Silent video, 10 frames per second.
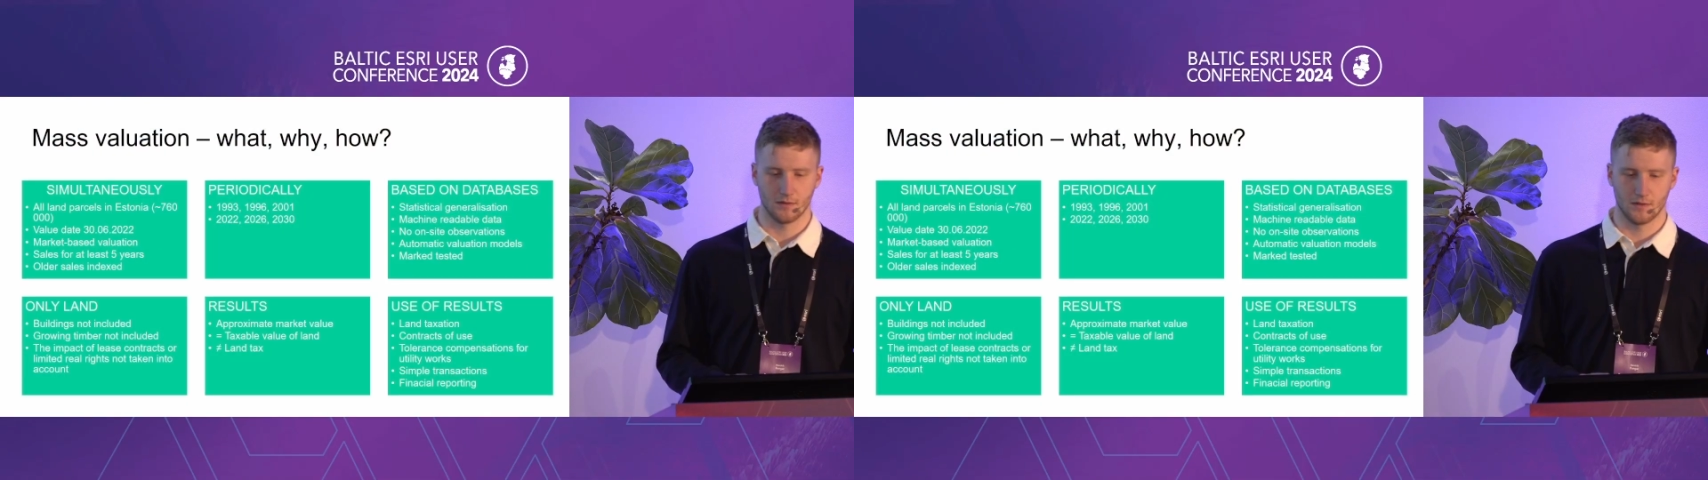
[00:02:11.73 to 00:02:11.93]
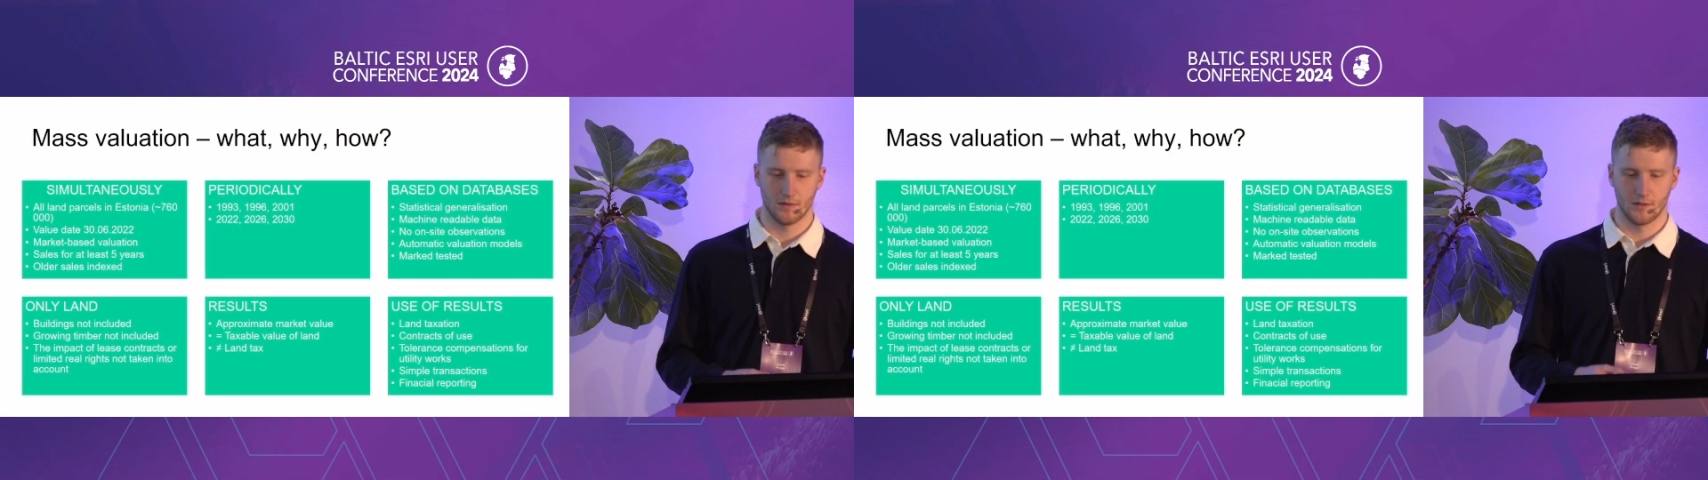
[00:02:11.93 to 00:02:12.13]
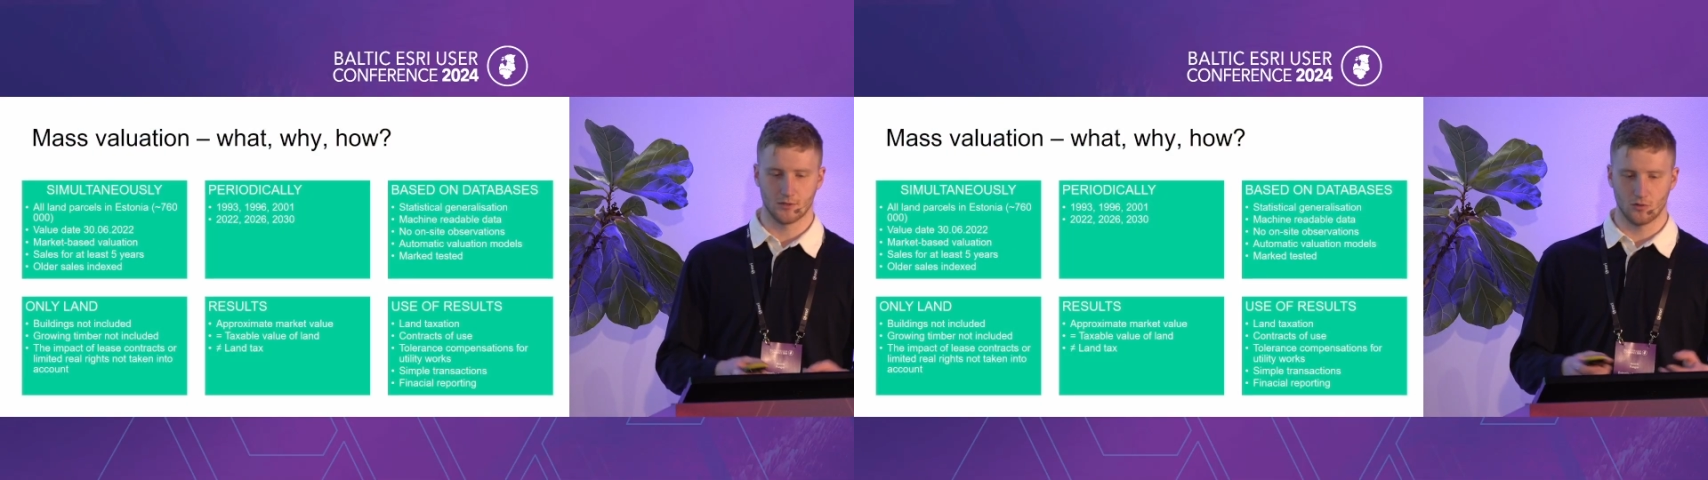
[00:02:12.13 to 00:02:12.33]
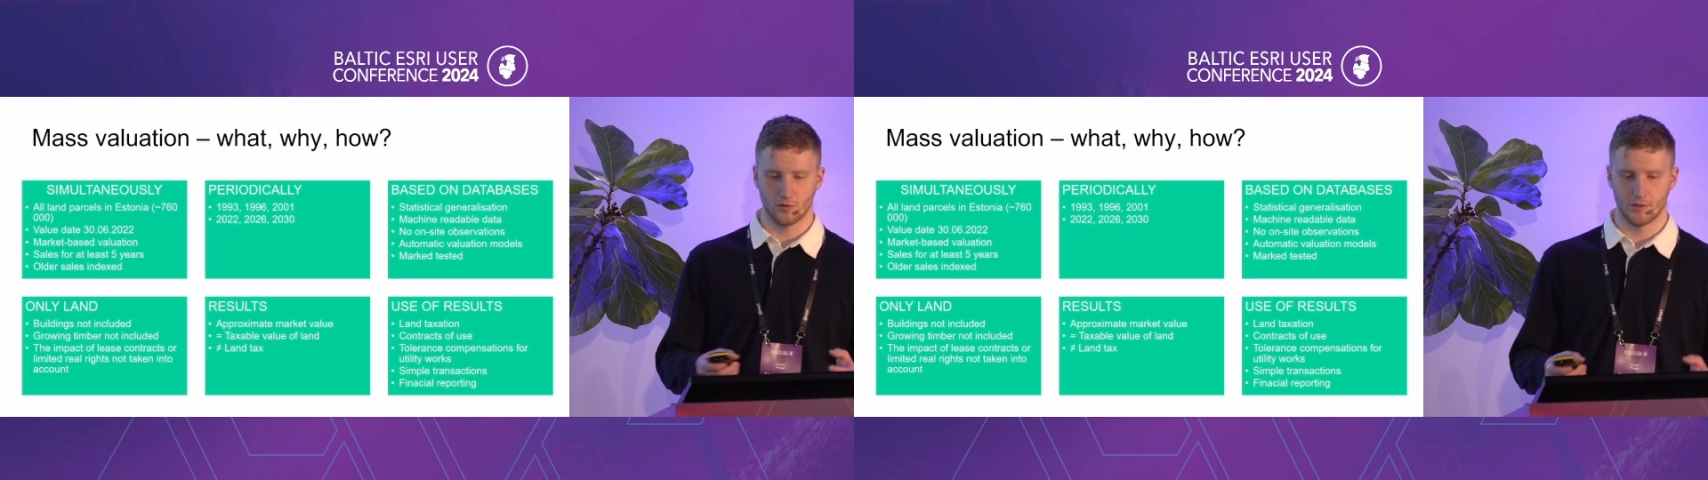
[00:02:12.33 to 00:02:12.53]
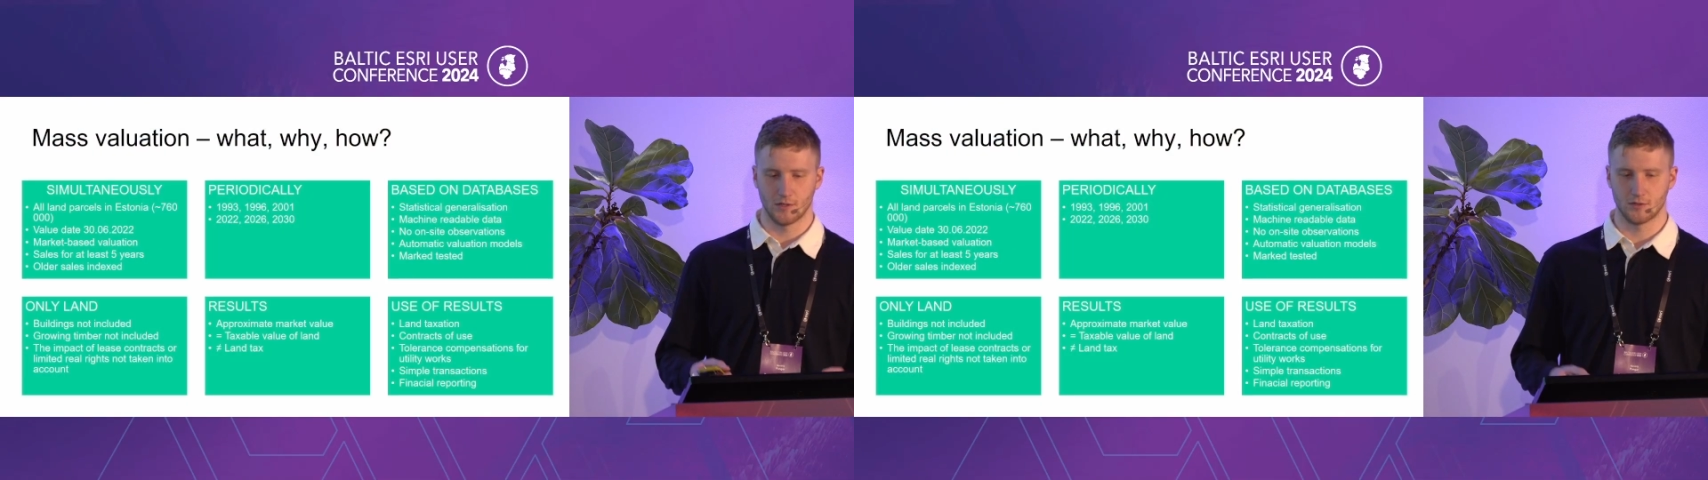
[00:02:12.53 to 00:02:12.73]

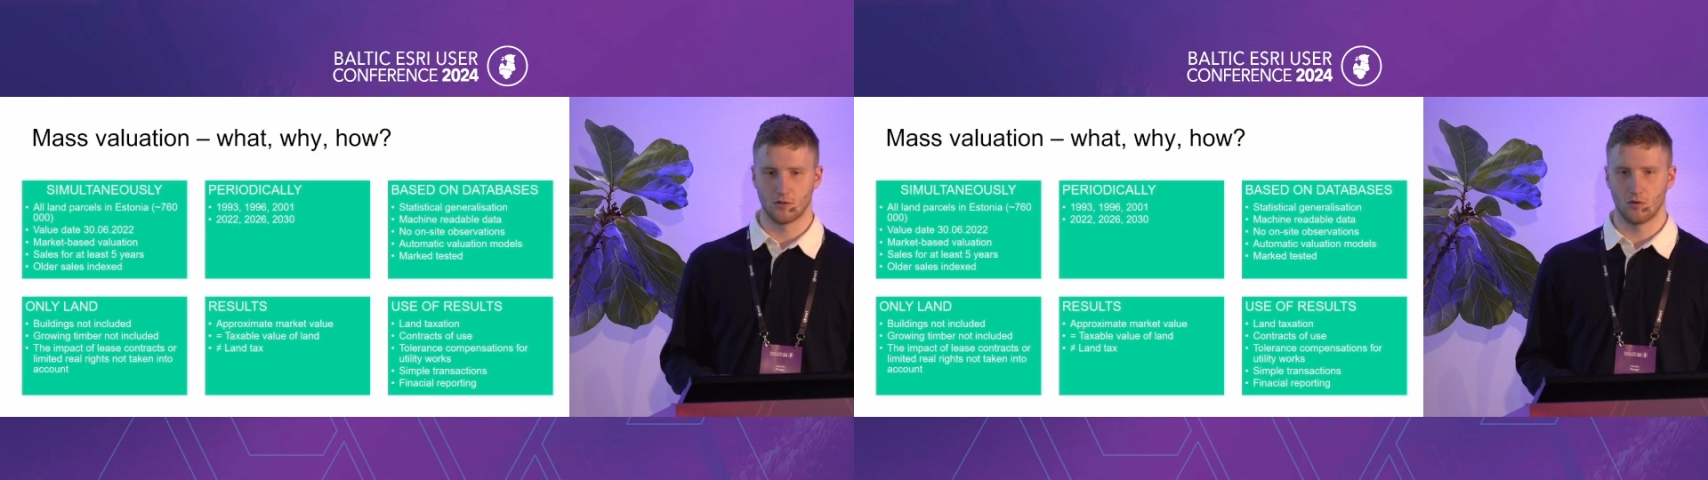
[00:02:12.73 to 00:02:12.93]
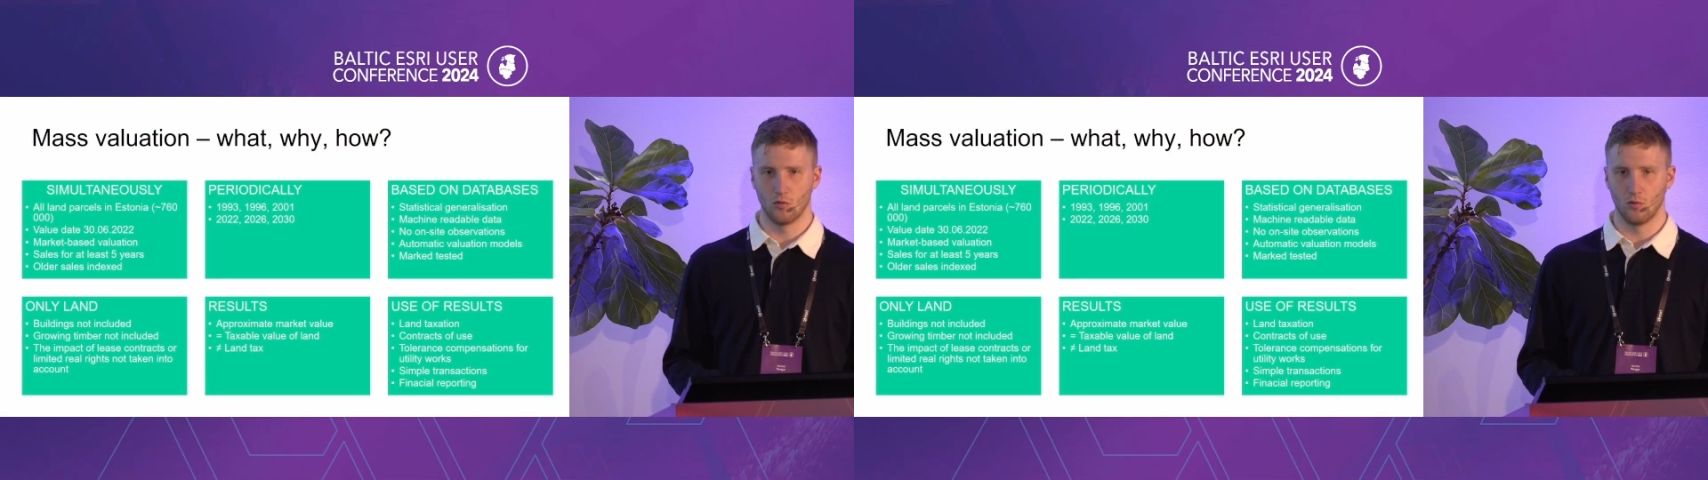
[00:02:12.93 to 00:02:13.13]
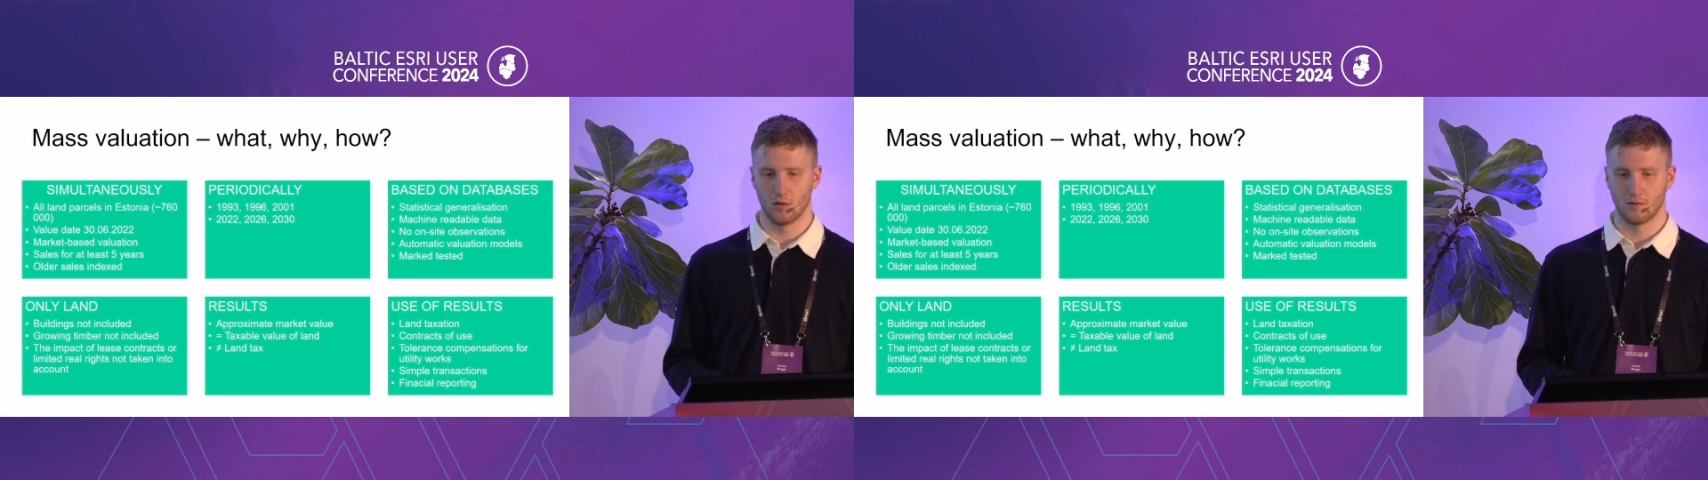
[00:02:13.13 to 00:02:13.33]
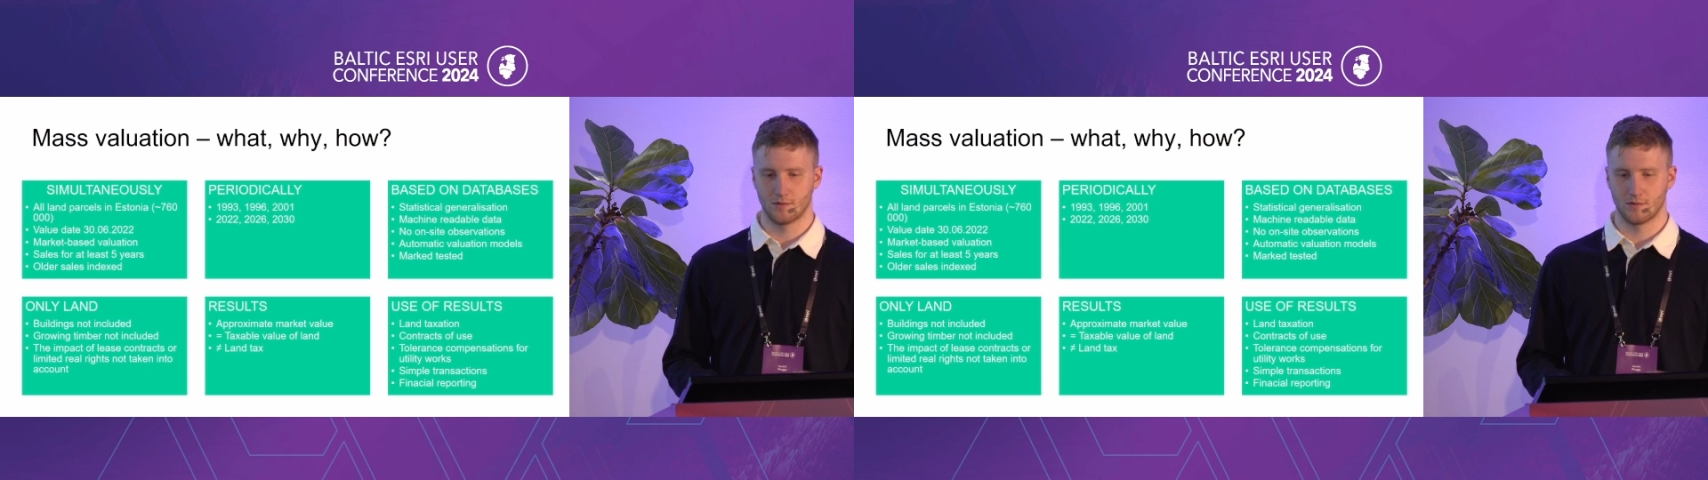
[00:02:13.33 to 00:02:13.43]
Estonia as a whole,